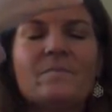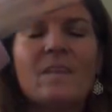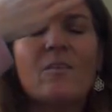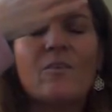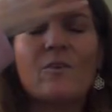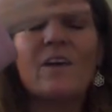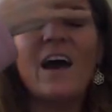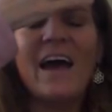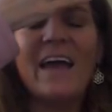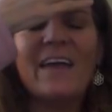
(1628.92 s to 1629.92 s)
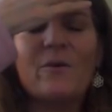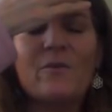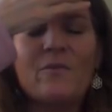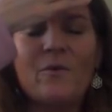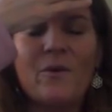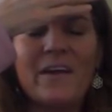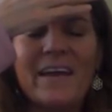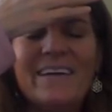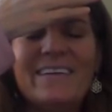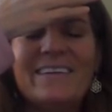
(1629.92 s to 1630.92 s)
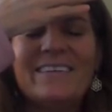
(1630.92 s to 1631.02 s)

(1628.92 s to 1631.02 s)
the third eye or the forehead,